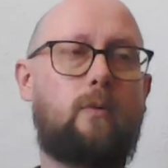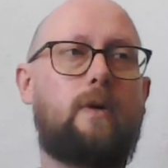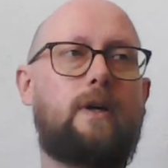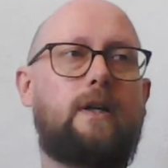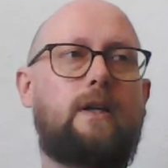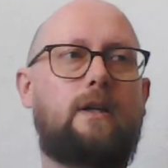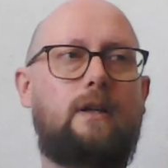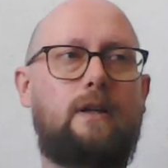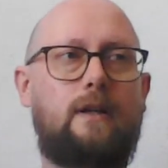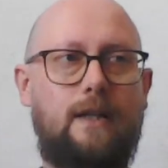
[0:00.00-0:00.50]

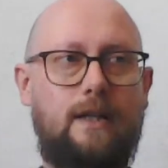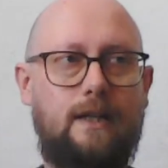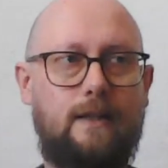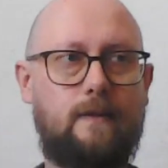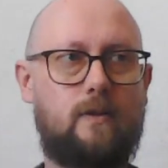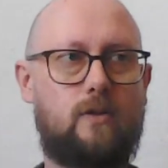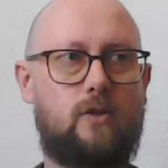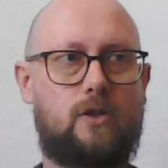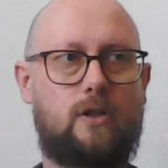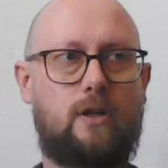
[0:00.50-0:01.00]
We need
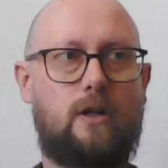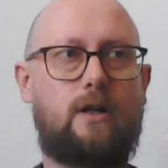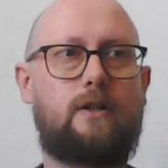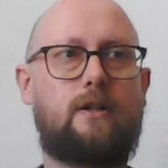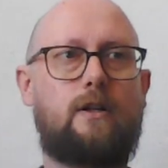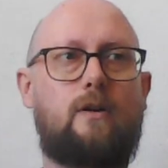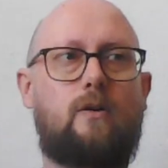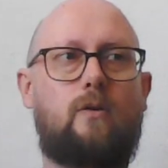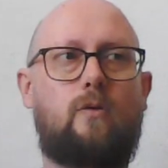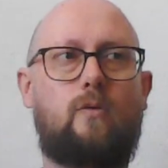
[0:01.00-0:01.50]
to start,
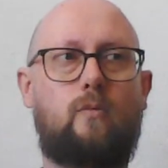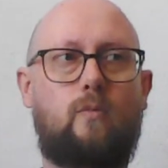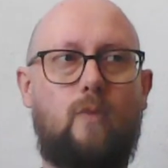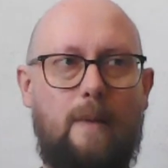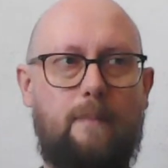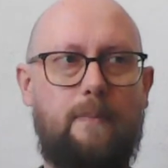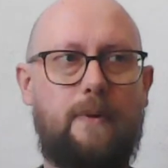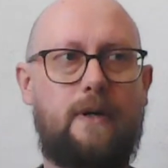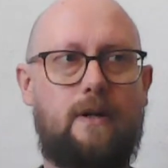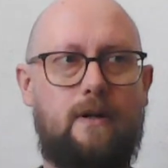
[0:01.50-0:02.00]

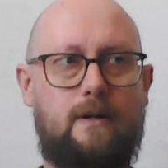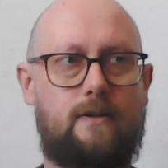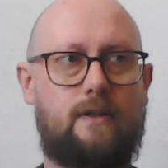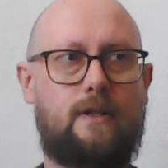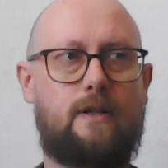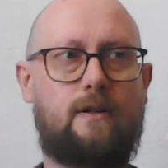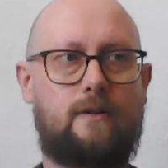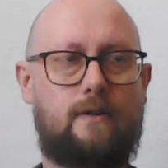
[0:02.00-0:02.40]
weaponizing